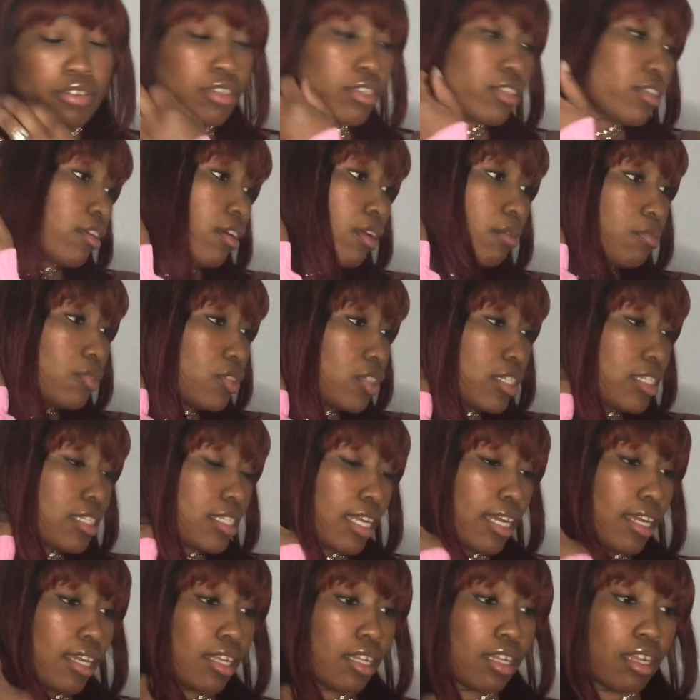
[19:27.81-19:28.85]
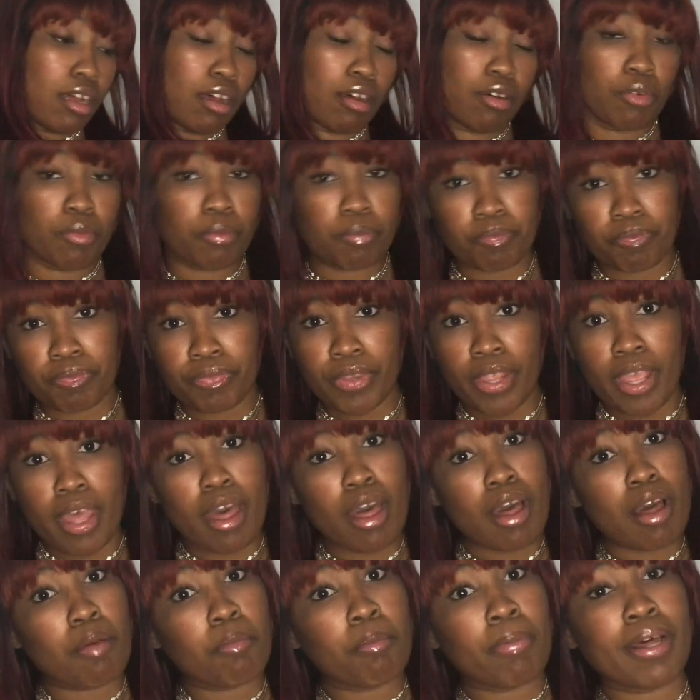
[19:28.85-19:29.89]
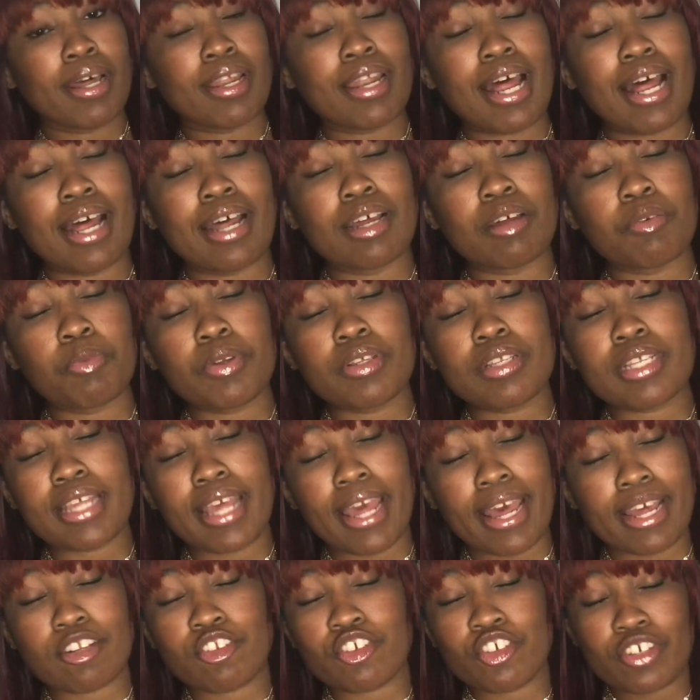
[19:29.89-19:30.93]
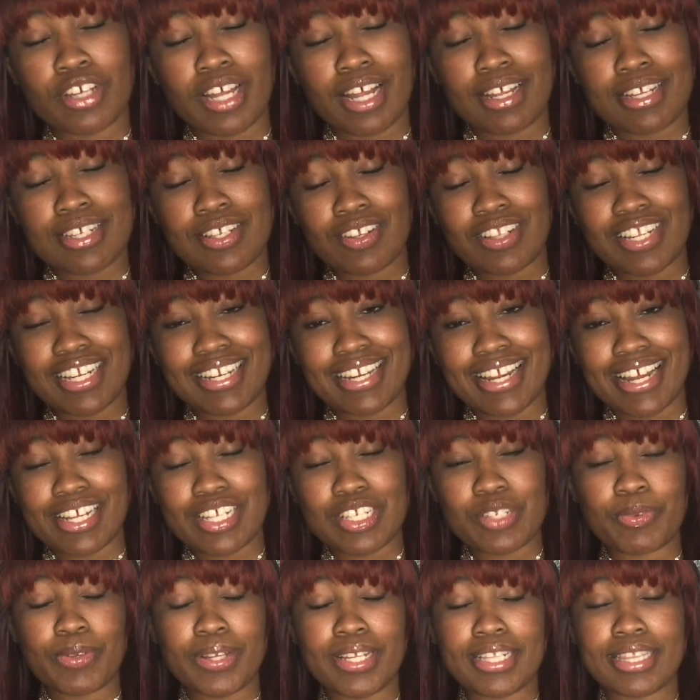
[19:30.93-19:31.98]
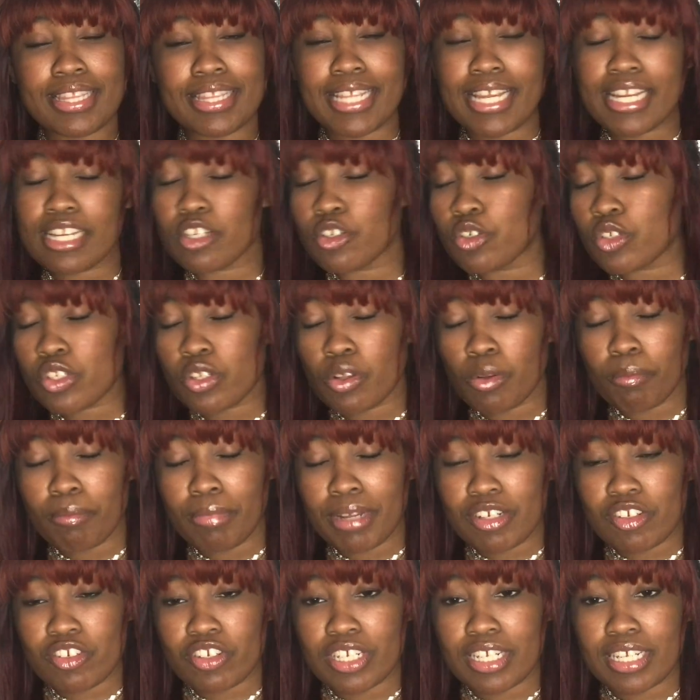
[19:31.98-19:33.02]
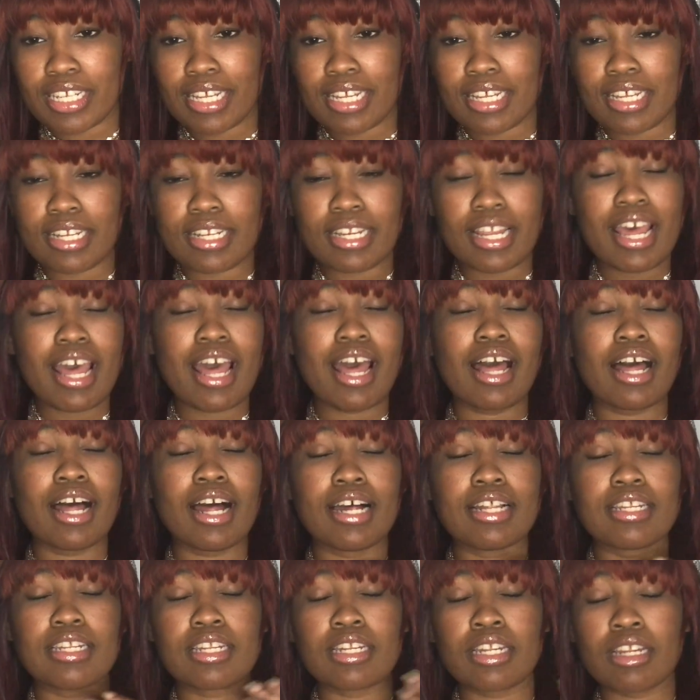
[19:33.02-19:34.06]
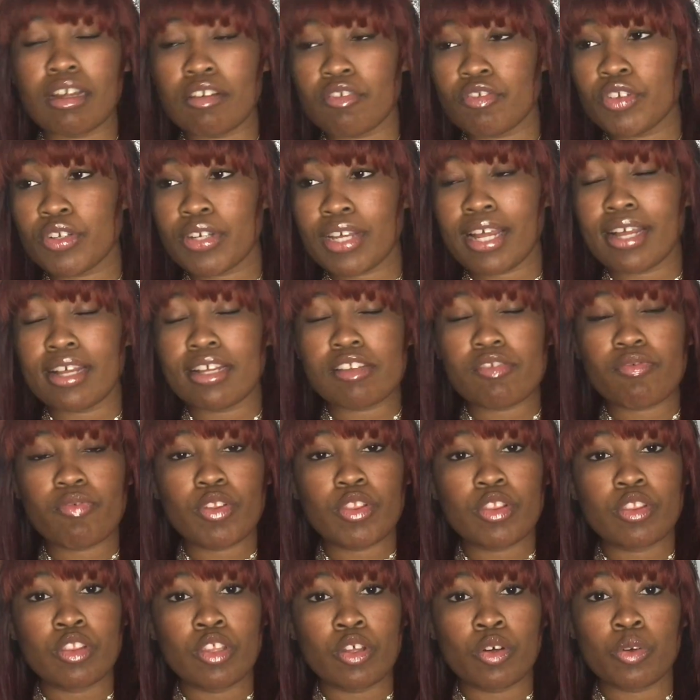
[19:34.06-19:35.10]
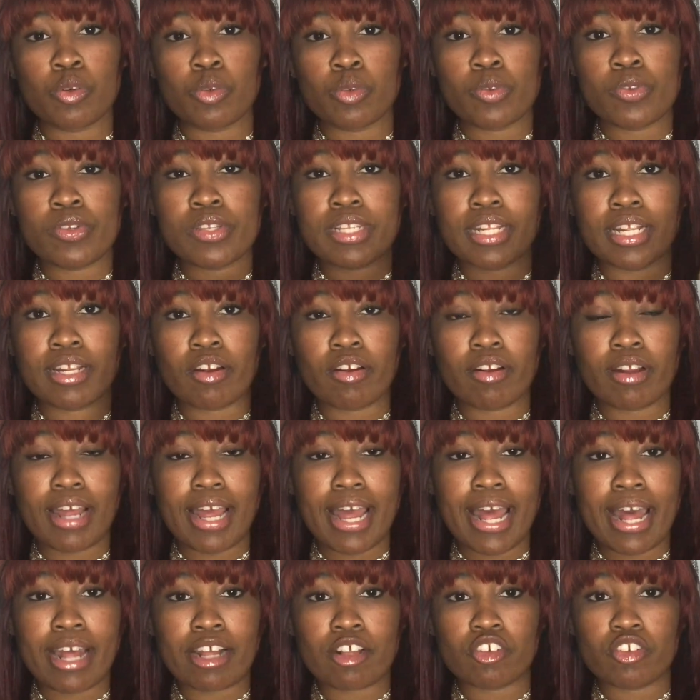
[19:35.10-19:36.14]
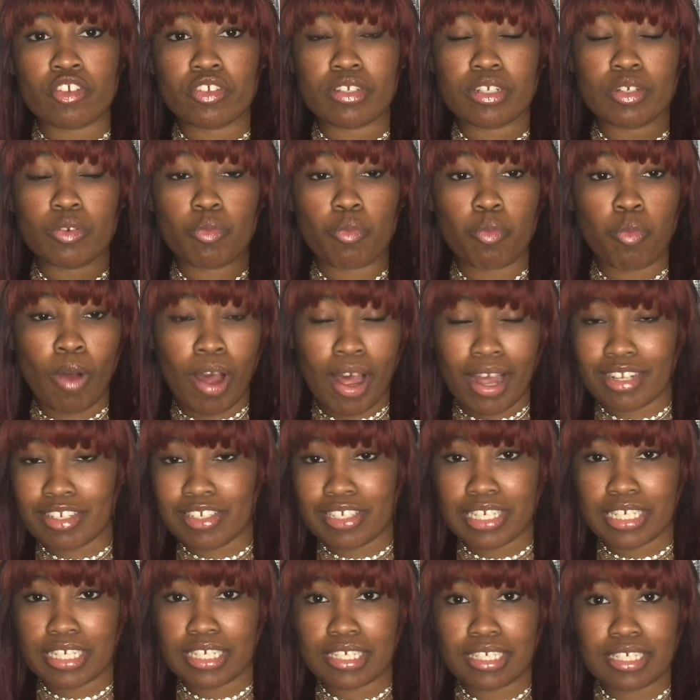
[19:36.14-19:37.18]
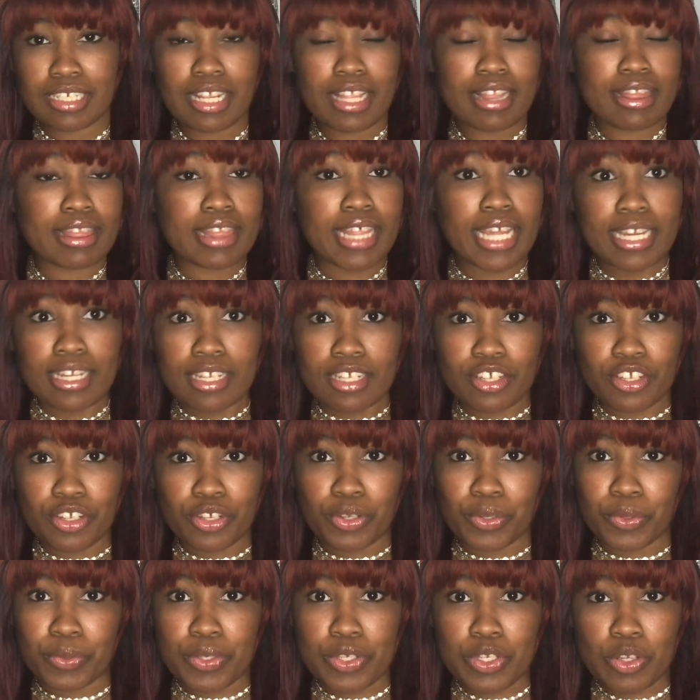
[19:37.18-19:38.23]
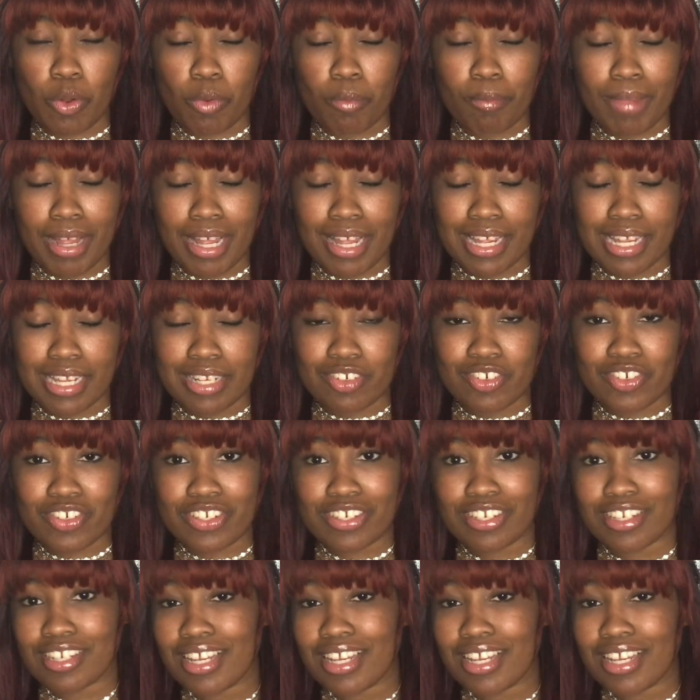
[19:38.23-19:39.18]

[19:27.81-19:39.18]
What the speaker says: So I'm just saying though. But I will catch you guys on the next one. Thank you so much again. I love you guys. For those that are actually watching, thank you so much.